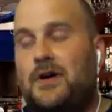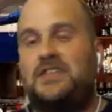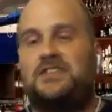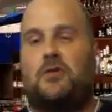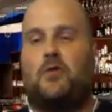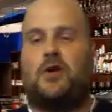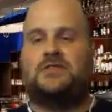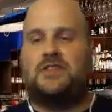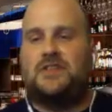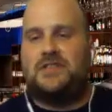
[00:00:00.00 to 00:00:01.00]
at least the
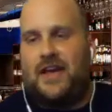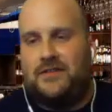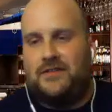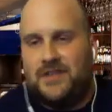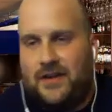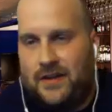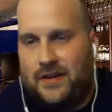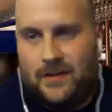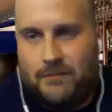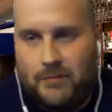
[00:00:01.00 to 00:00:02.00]
ones in the towns out here,
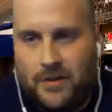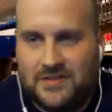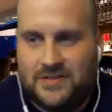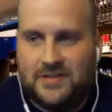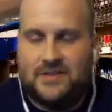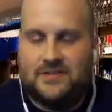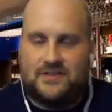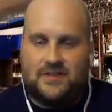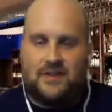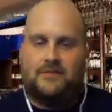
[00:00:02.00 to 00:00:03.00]
like Pleasanton and stuff.